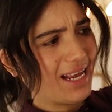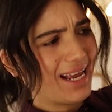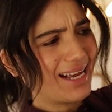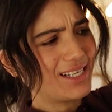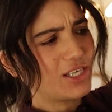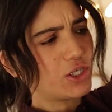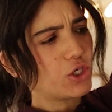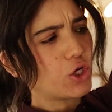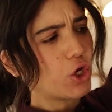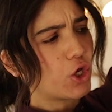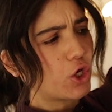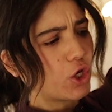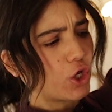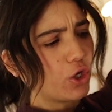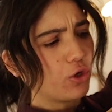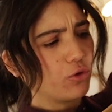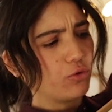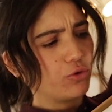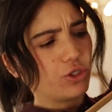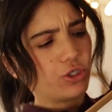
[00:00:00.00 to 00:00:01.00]
It's
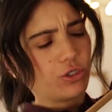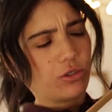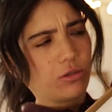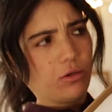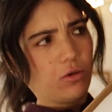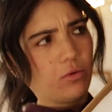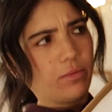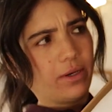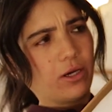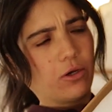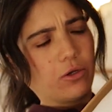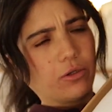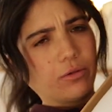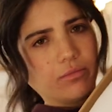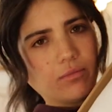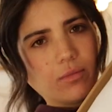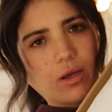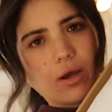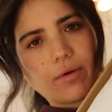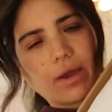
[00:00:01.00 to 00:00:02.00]
huge. Oh my god.
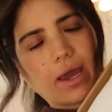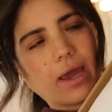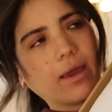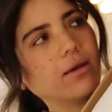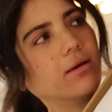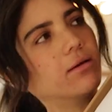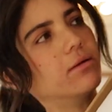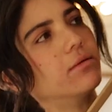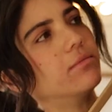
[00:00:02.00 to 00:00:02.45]
Okay.